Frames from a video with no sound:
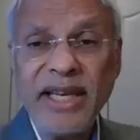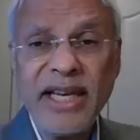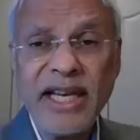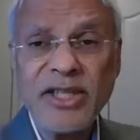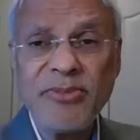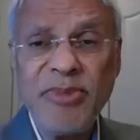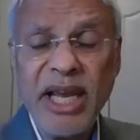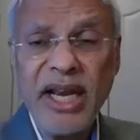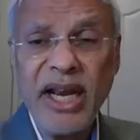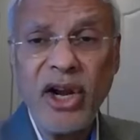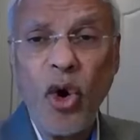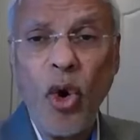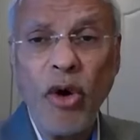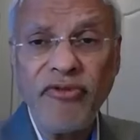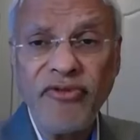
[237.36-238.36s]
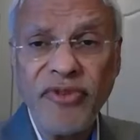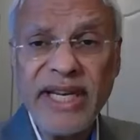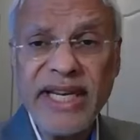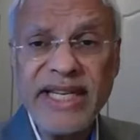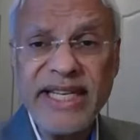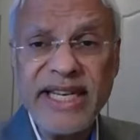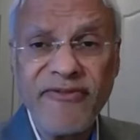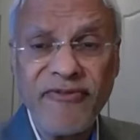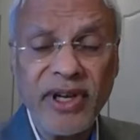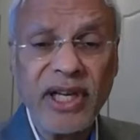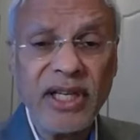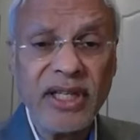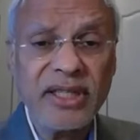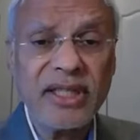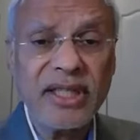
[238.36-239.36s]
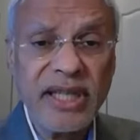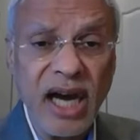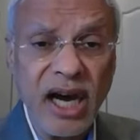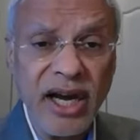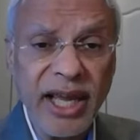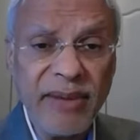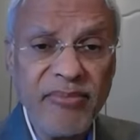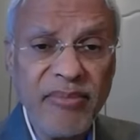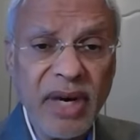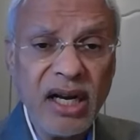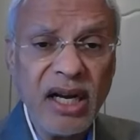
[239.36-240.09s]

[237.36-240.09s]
has been an awfully difficult time,